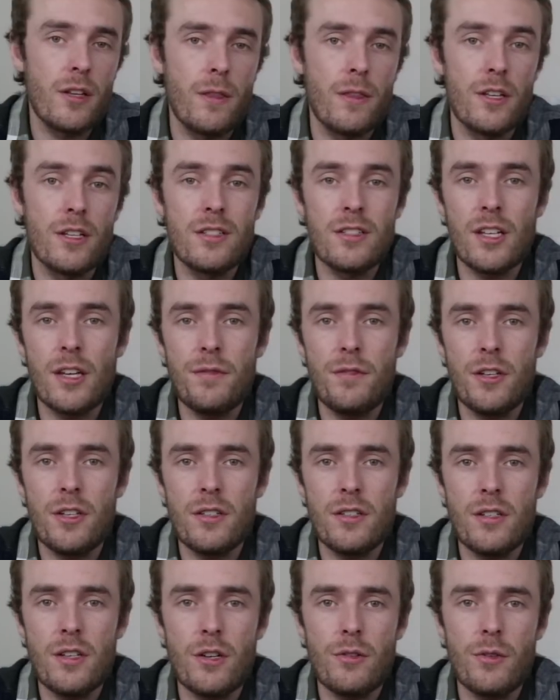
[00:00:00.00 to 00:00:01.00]
The safety
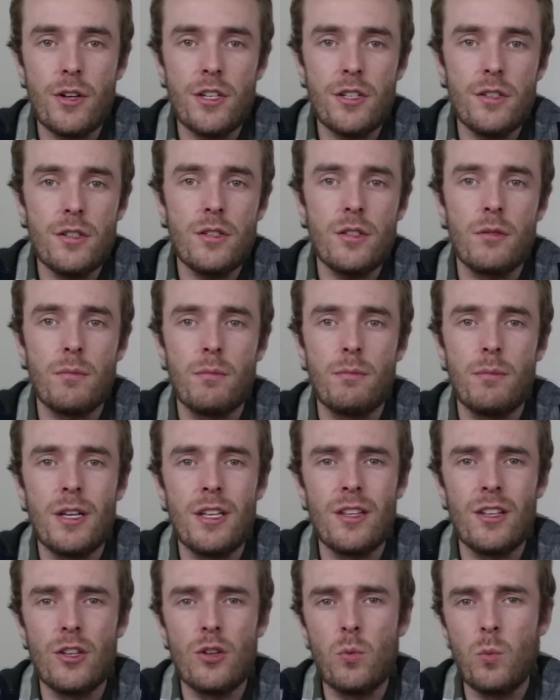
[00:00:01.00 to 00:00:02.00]
considerations mean
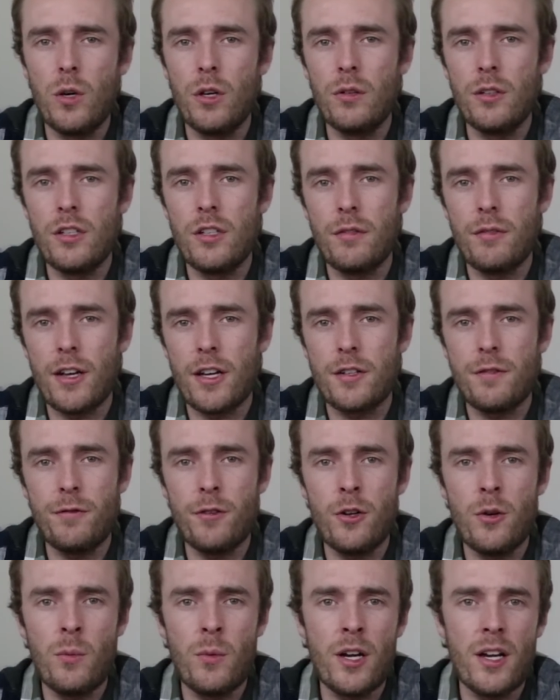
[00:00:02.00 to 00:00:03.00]
that you will need to flash
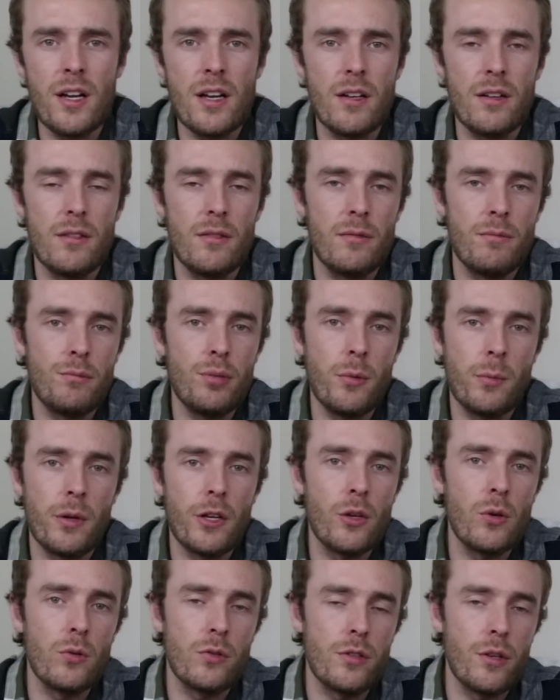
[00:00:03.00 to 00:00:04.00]
firmware,
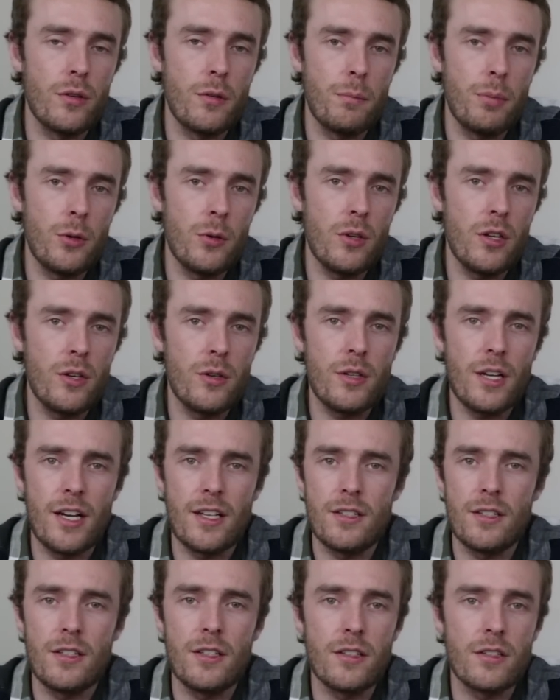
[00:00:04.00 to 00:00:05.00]
Probably also the bootloader,
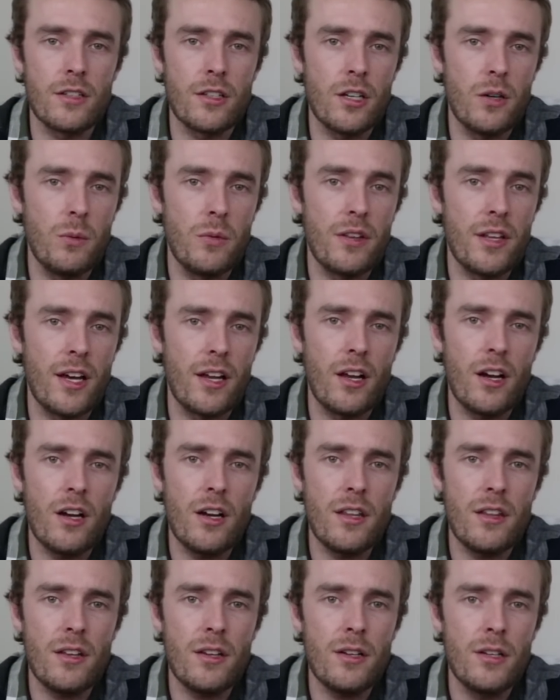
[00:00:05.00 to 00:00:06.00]
as it doesn't come with that
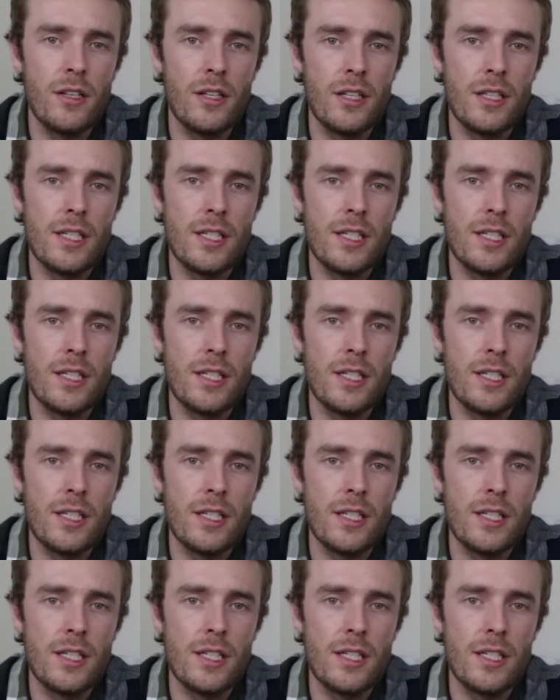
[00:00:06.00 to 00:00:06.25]
either.